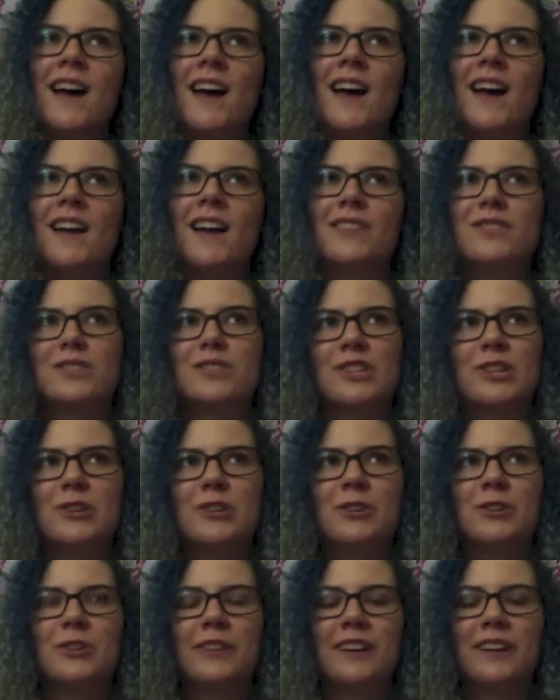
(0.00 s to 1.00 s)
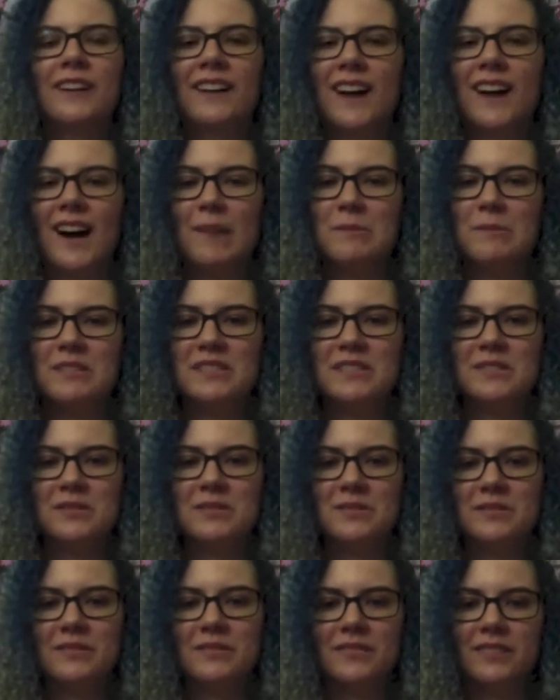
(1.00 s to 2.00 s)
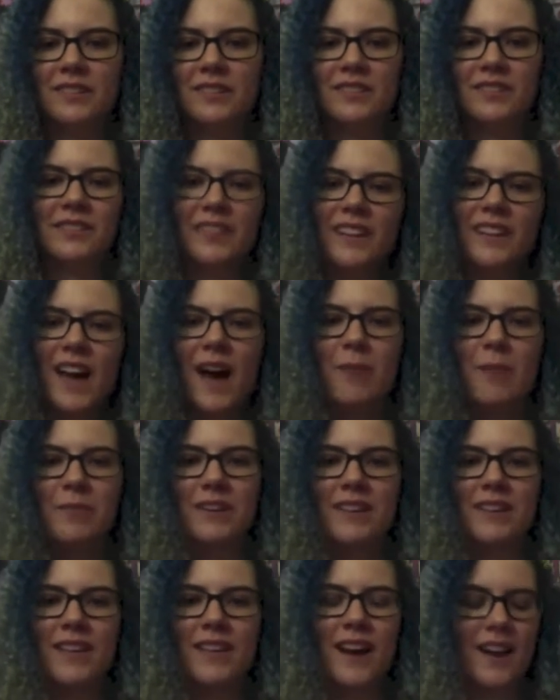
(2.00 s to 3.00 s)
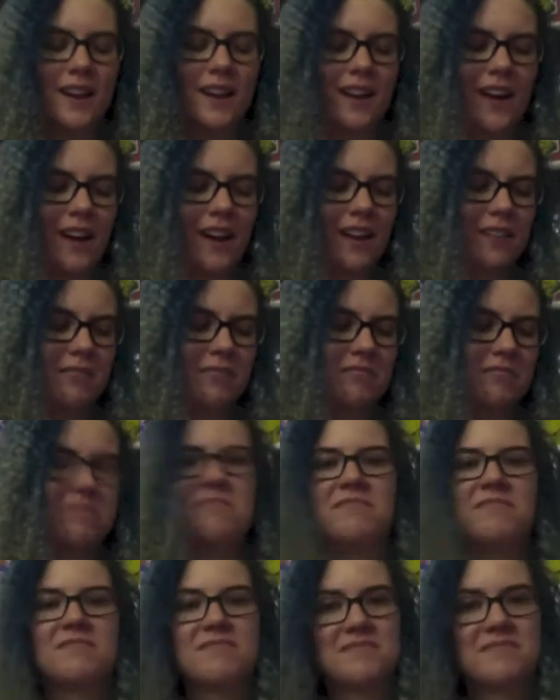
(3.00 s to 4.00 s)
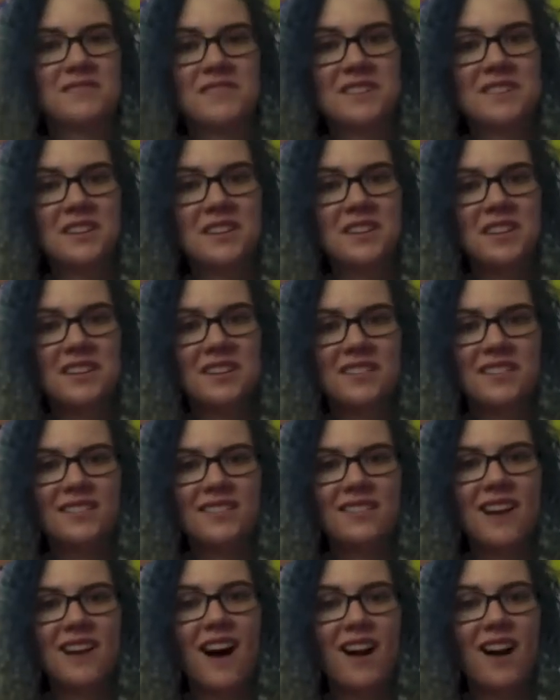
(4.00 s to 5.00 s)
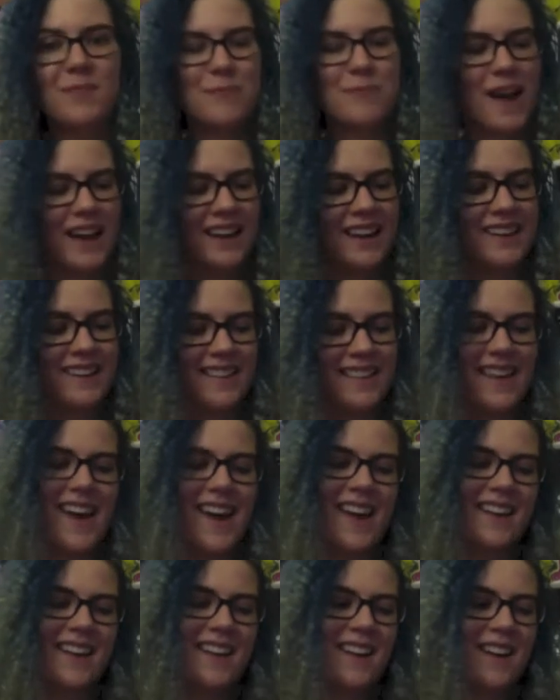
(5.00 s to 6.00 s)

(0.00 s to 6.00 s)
And so I'm just really happy that I got back into that.